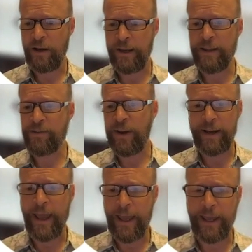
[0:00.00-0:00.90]

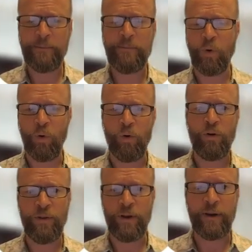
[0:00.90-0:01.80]
inside aim
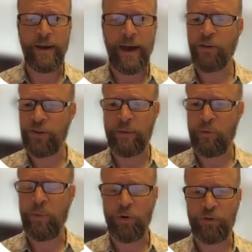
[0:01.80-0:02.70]
or the outside
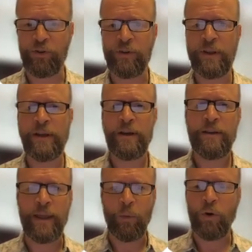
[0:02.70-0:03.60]
proposal,
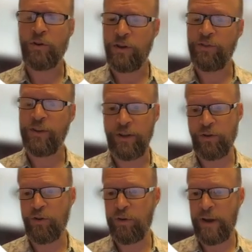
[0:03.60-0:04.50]
they want to see
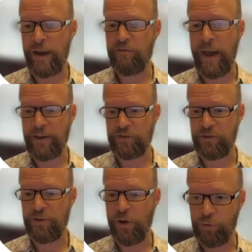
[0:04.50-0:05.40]
you have
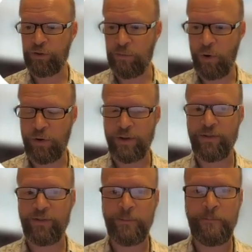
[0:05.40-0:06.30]
mastered those
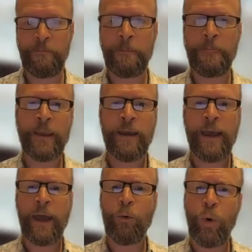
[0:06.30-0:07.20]
components.
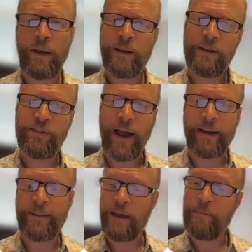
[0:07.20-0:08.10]
And what
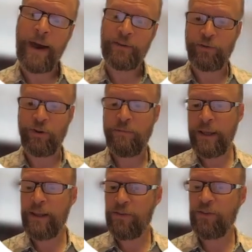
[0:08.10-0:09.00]
exactly that mastery
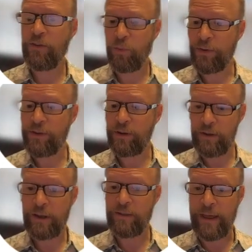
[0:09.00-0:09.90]
means is what
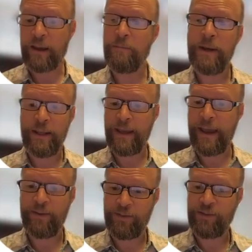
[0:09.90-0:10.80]
that committee
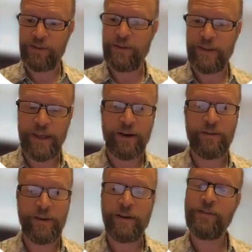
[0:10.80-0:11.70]
has, they're
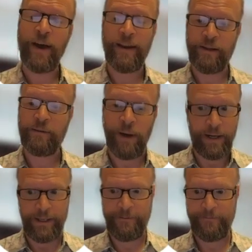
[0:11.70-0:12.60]
the deciding
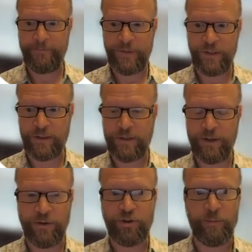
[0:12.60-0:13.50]
body
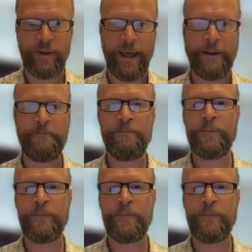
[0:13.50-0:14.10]
to determine that.